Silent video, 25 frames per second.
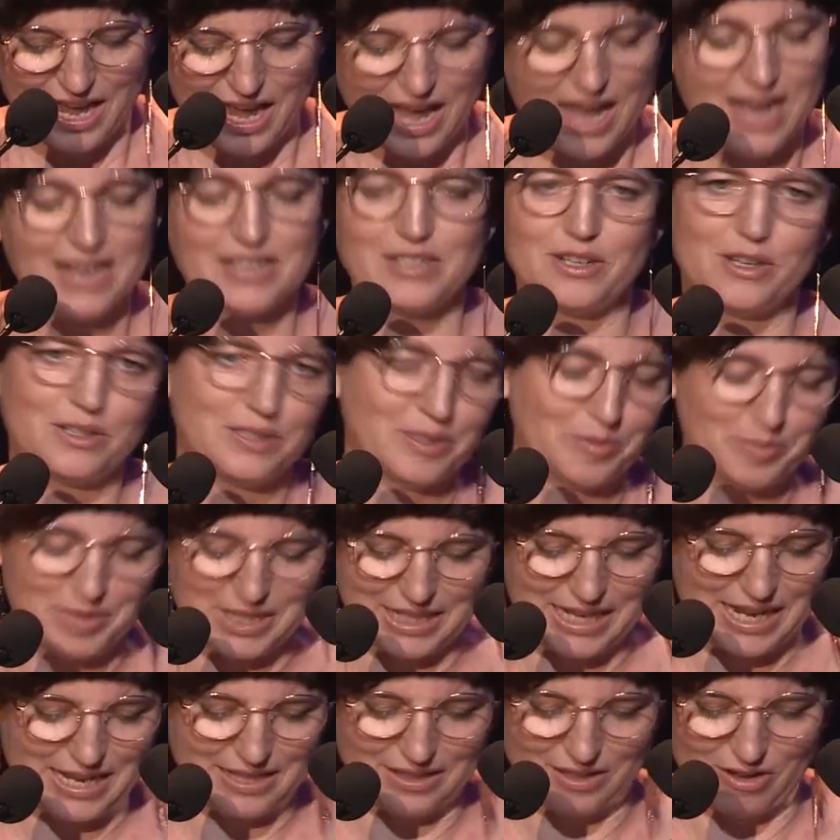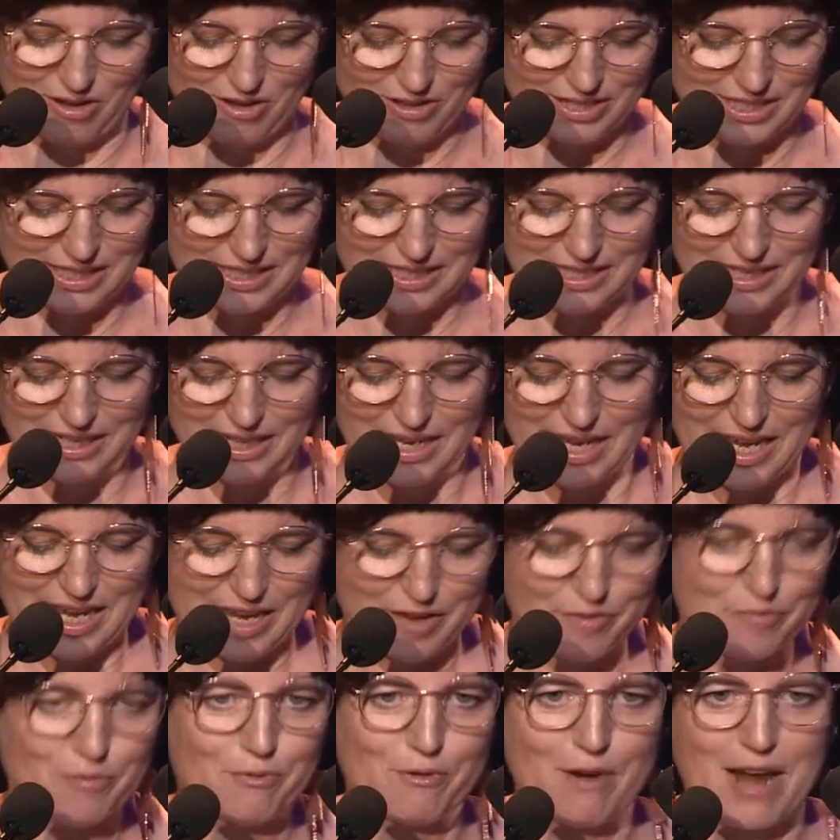I told him to get lost.
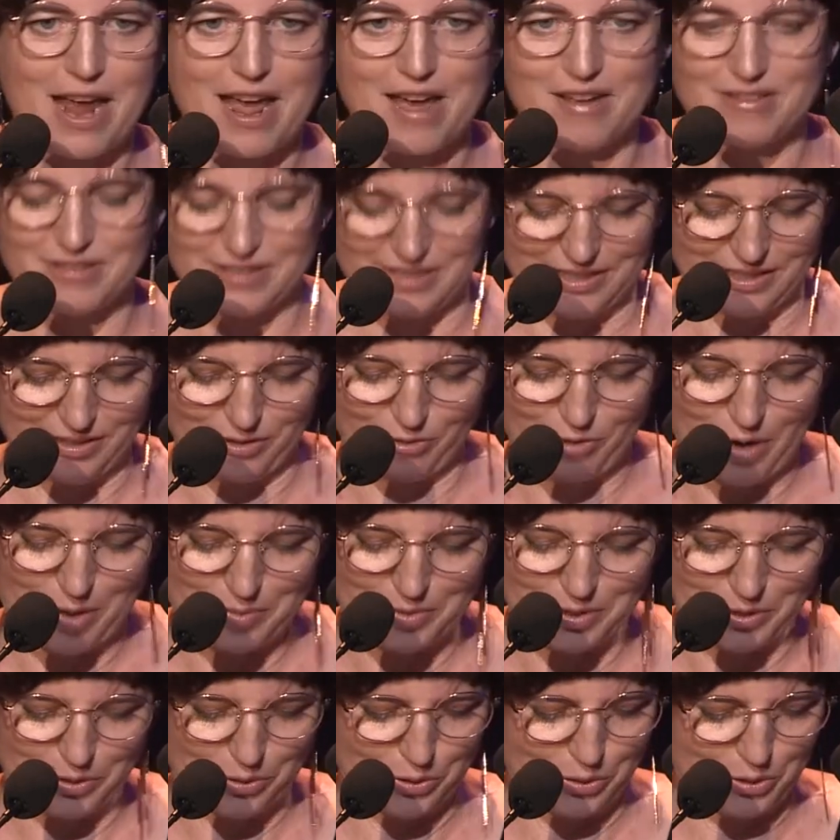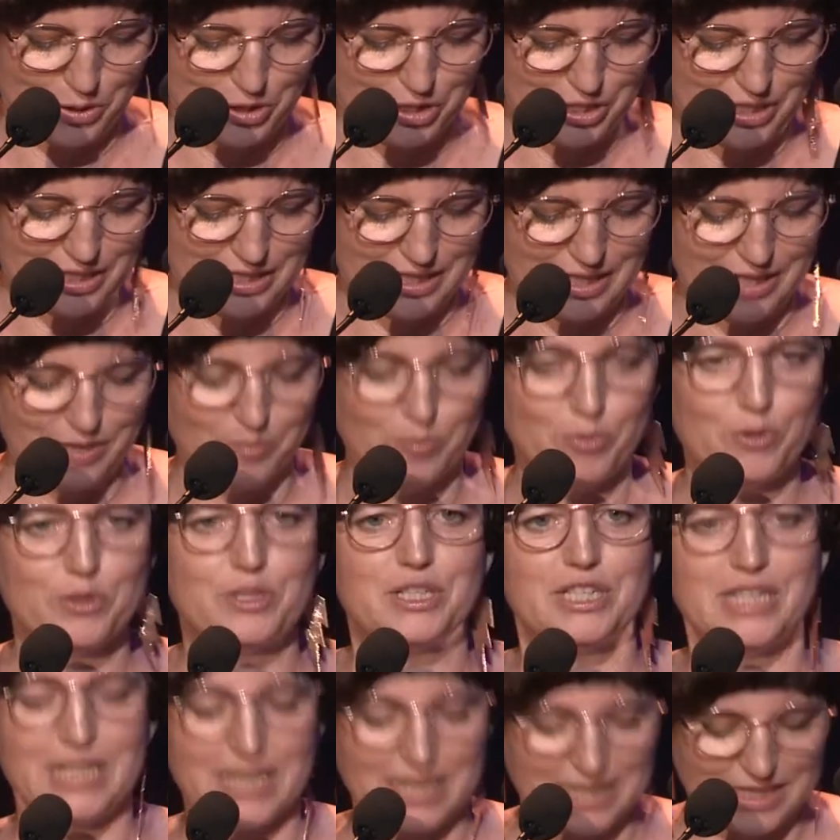He frowned and grabbed a cushion and
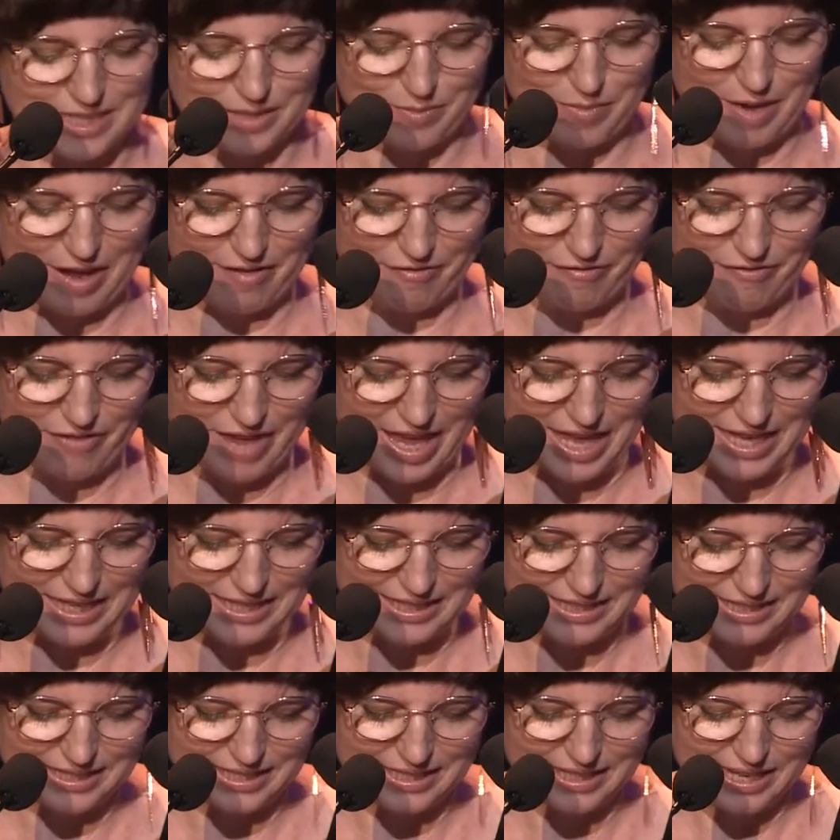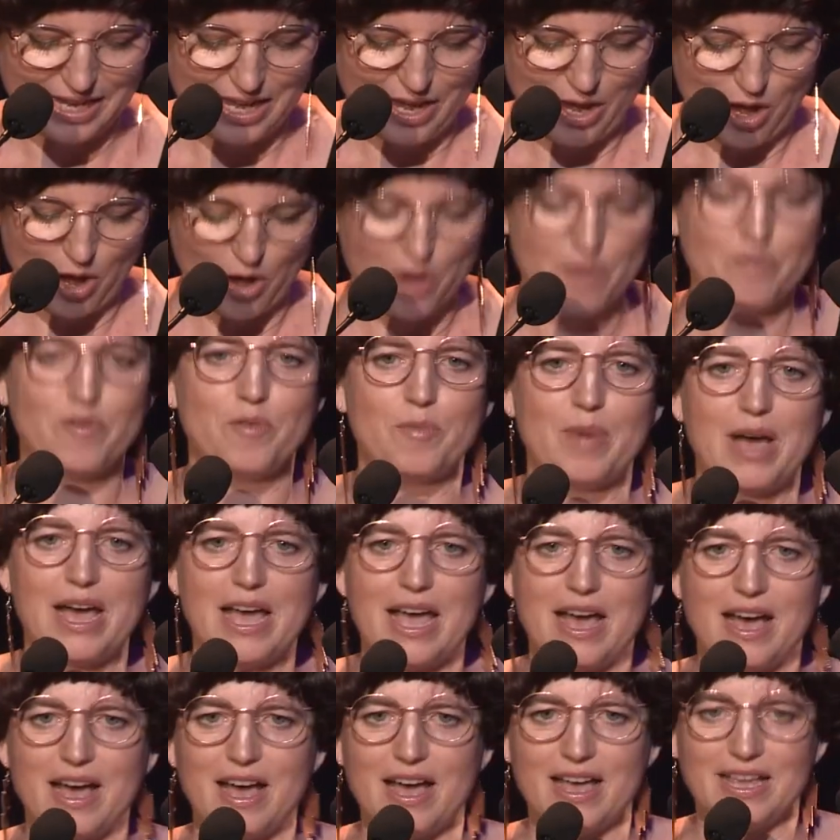pushed it into my face, over
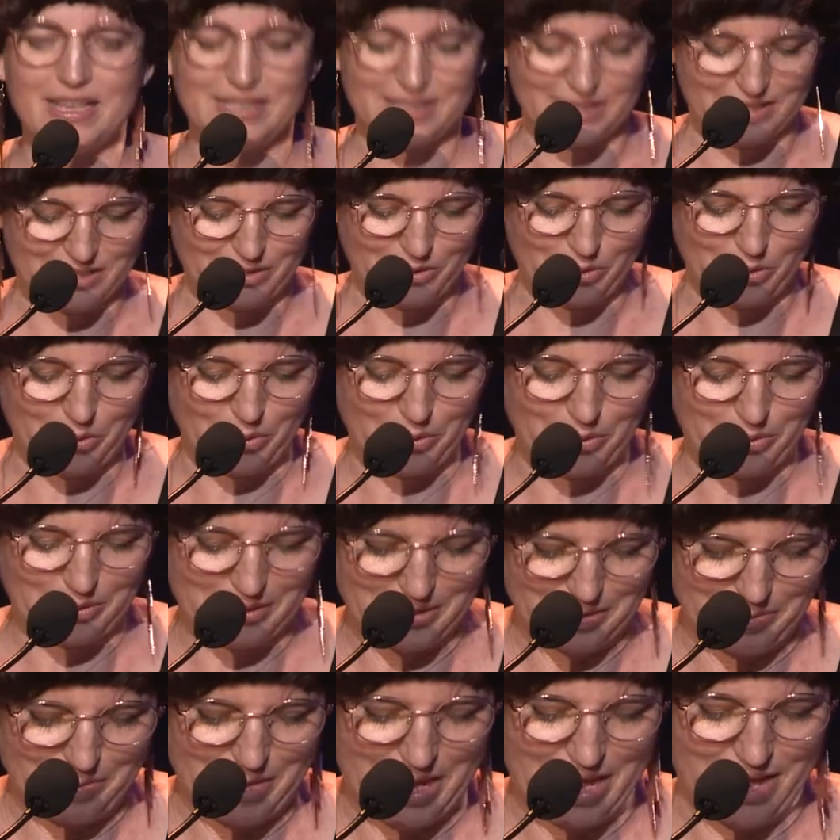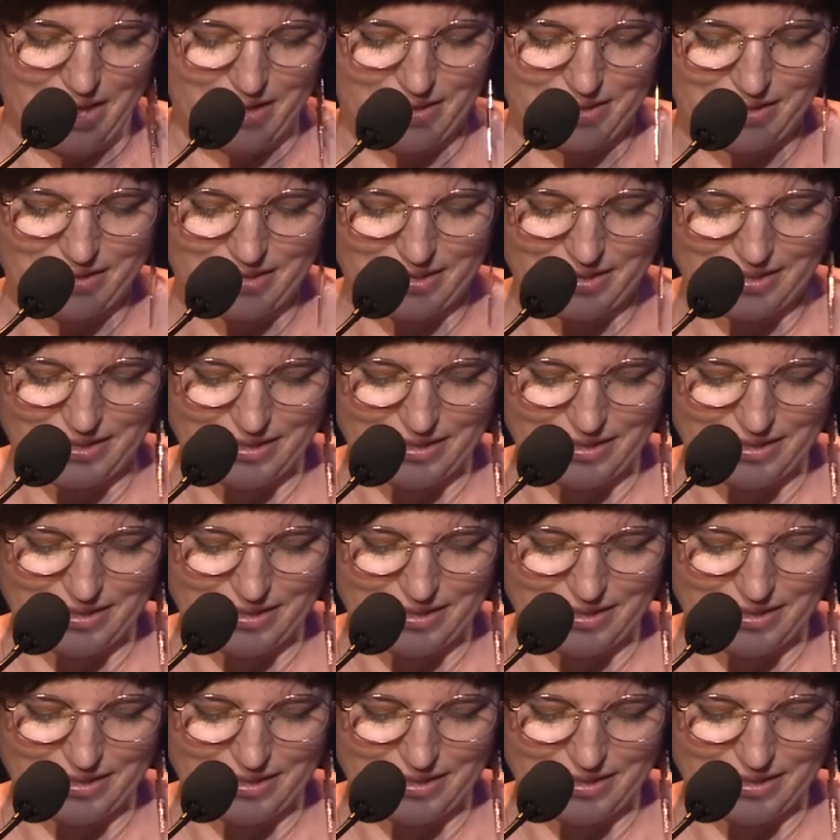my eyes and nose and mouth.